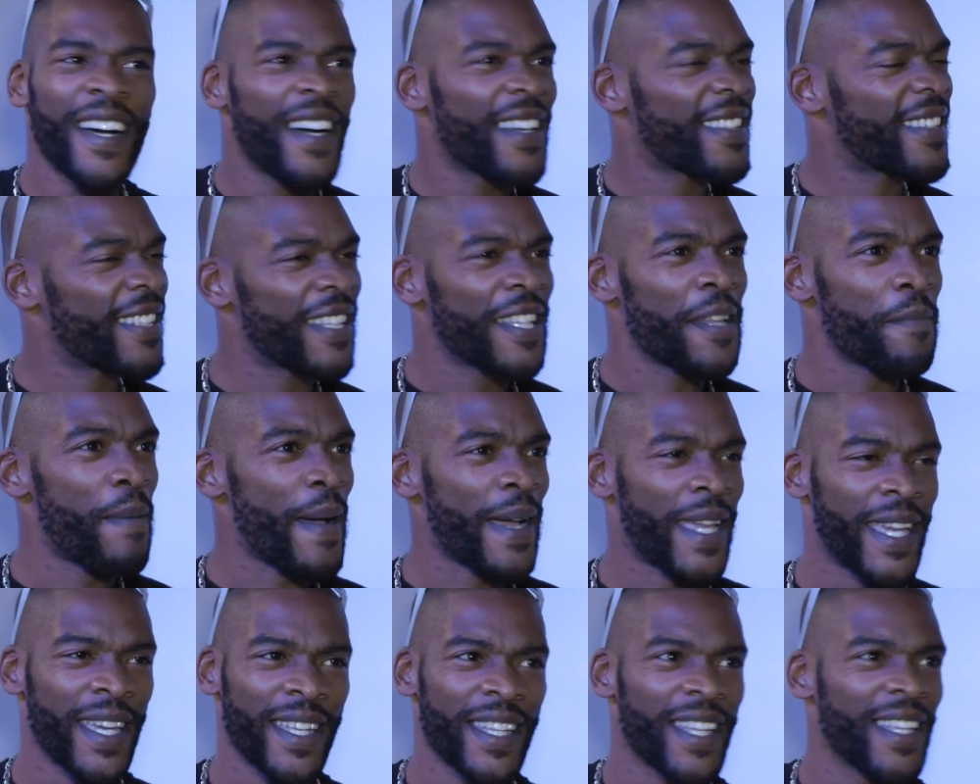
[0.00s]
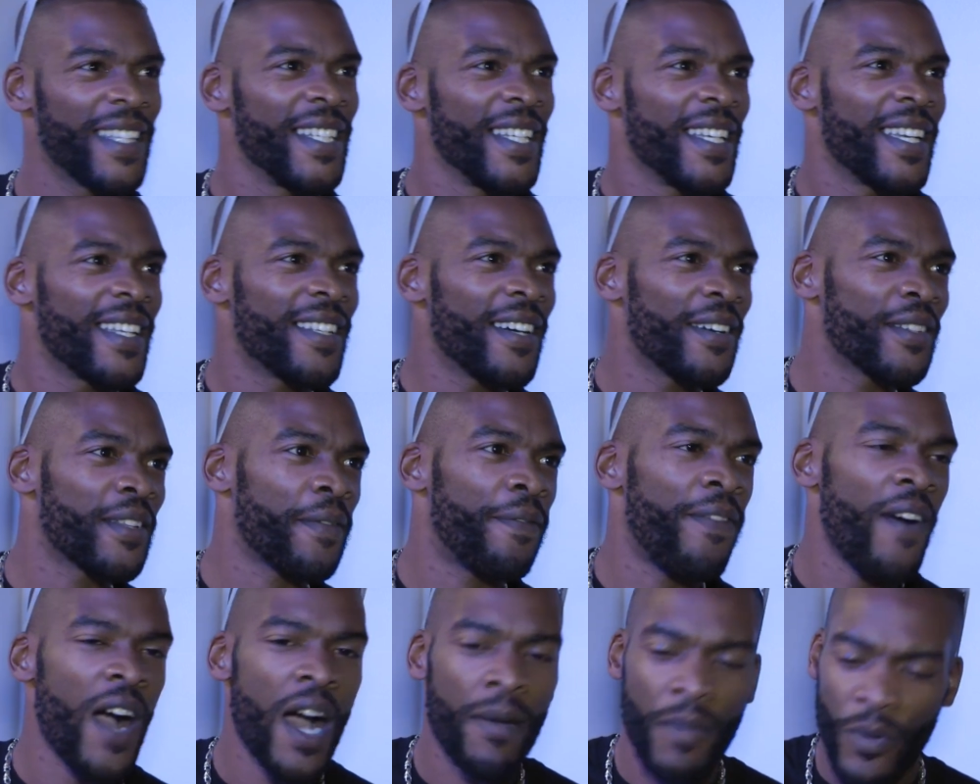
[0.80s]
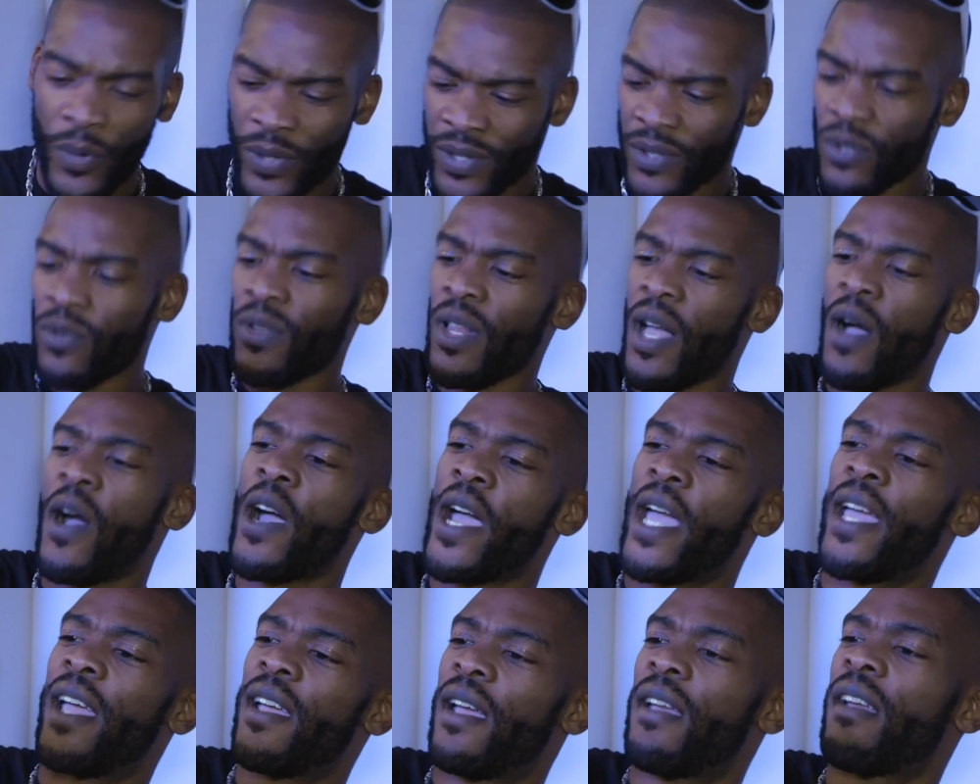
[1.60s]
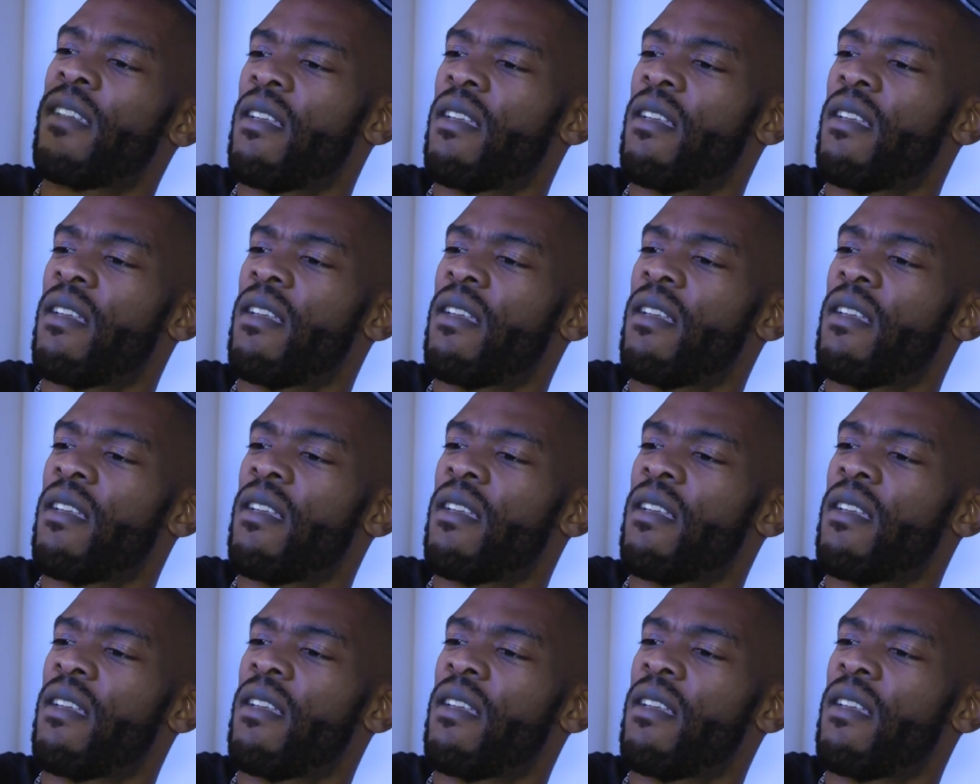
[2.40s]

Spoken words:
No, still in the packet. You know, the farmer was still like...